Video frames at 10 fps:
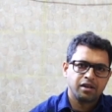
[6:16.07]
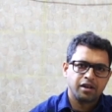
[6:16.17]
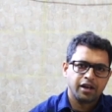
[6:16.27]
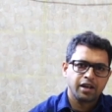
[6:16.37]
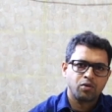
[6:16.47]

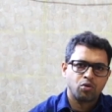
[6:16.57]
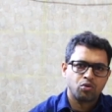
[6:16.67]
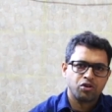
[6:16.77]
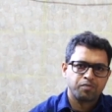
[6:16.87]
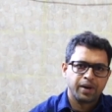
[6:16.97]
again go
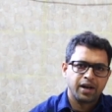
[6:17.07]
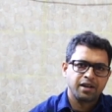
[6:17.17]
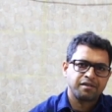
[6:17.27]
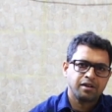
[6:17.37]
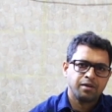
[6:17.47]
to his bed
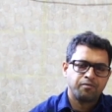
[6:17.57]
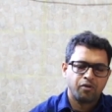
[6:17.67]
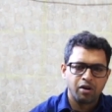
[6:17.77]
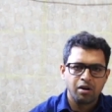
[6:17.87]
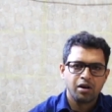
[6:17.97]
and sleep
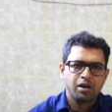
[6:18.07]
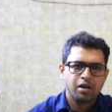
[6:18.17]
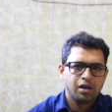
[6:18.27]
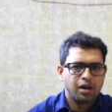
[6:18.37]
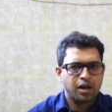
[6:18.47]
for
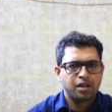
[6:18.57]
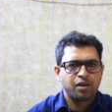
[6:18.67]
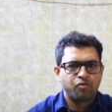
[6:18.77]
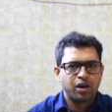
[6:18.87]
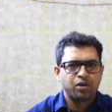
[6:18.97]

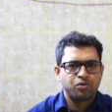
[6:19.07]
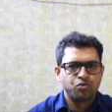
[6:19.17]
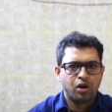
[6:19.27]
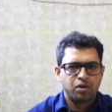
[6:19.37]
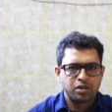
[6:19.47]
another 1 or
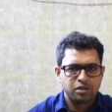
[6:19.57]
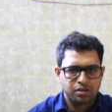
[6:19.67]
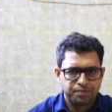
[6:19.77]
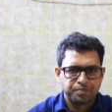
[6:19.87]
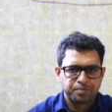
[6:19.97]
2 hours.